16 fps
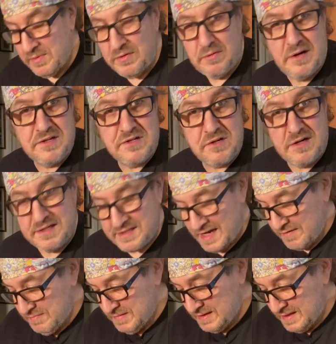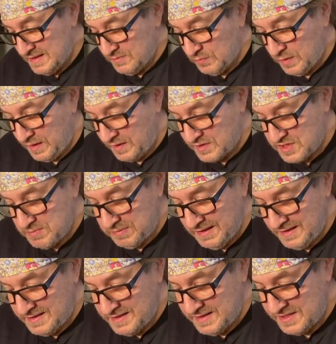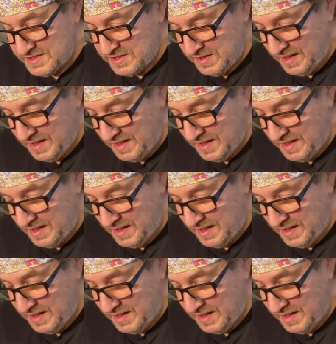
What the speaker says: of the restaurants I've been in, we split this